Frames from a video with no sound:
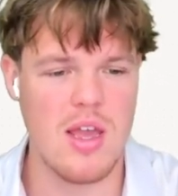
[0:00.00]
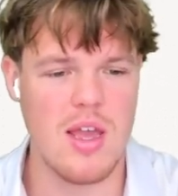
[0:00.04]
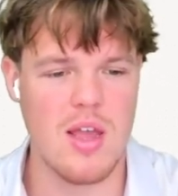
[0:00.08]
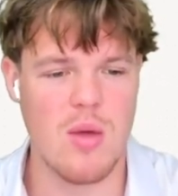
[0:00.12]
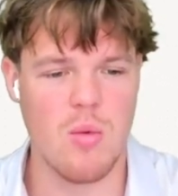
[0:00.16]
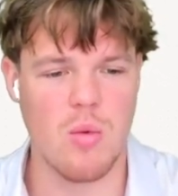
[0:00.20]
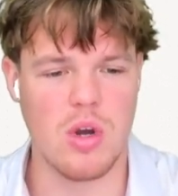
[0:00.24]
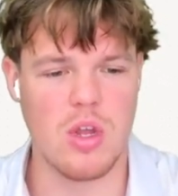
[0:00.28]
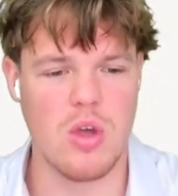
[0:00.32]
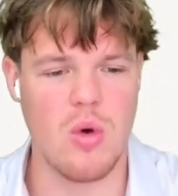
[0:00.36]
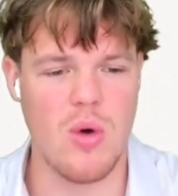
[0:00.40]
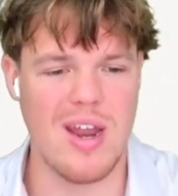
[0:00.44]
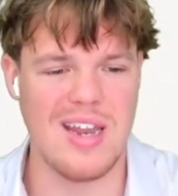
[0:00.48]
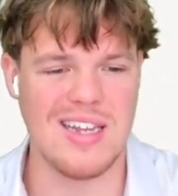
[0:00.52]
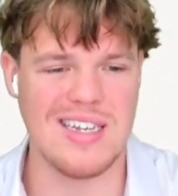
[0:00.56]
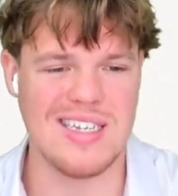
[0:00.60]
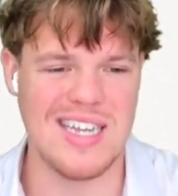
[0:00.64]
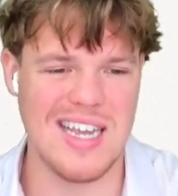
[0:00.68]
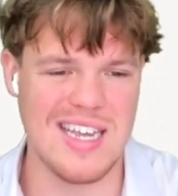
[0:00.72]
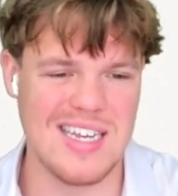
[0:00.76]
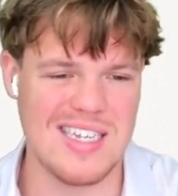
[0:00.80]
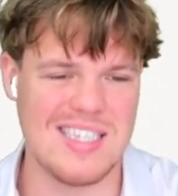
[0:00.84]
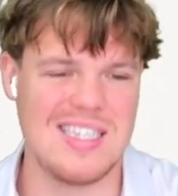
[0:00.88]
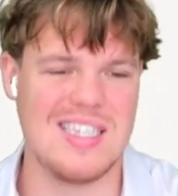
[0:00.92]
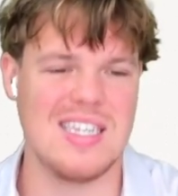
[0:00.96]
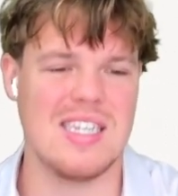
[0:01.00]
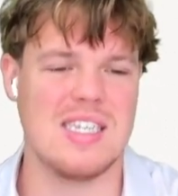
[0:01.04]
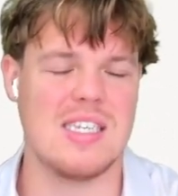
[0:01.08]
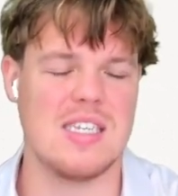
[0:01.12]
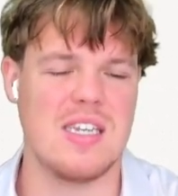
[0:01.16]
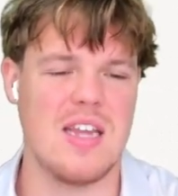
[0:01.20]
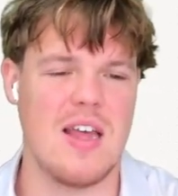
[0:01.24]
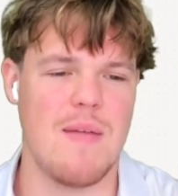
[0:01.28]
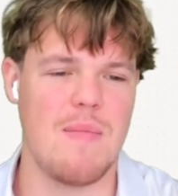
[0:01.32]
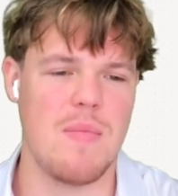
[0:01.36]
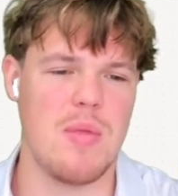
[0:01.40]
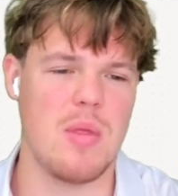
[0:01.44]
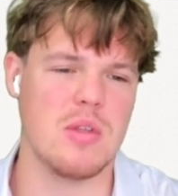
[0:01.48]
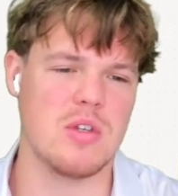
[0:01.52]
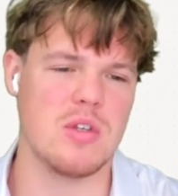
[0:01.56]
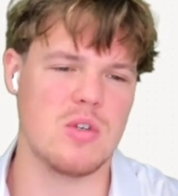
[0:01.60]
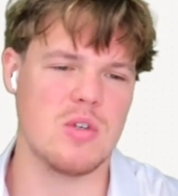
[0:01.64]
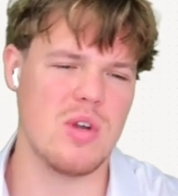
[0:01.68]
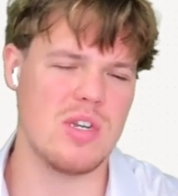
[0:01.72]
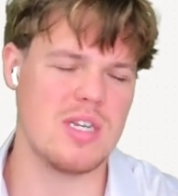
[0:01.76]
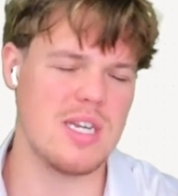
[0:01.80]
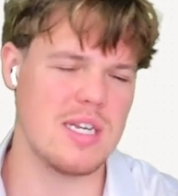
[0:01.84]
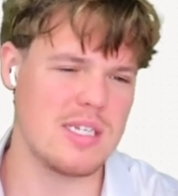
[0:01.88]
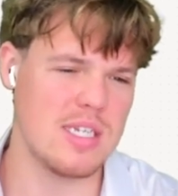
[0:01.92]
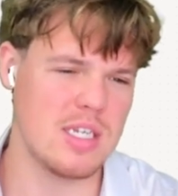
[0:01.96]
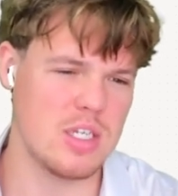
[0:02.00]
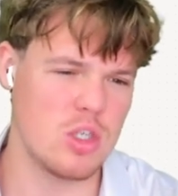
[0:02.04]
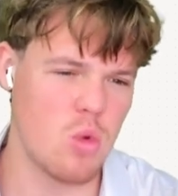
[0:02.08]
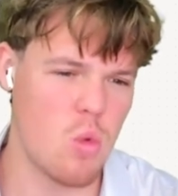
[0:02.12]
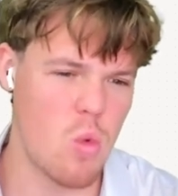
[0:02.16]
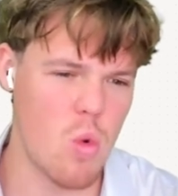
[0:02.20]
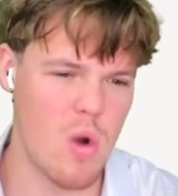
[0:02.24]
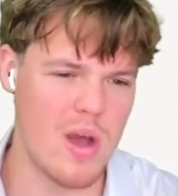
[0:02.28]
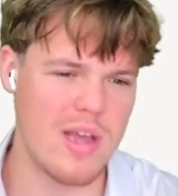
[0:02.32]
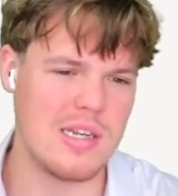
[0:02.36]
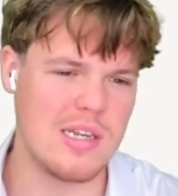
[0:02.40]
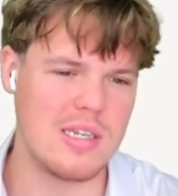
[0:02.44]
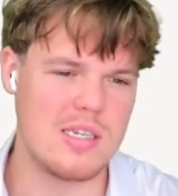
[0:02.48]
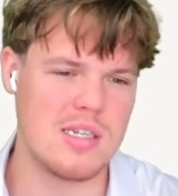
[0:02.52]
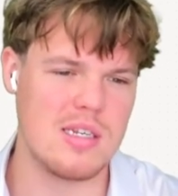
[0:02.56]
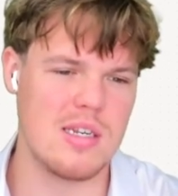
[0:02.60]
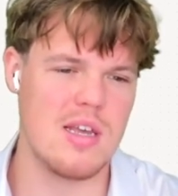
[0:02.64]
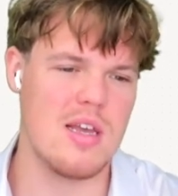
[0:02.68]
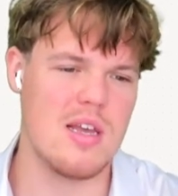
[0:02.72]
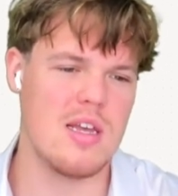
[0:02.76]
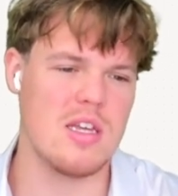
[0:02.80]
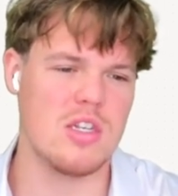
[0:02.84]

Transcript: We're going to go ahead and test this step. And let's go ahead and test it twice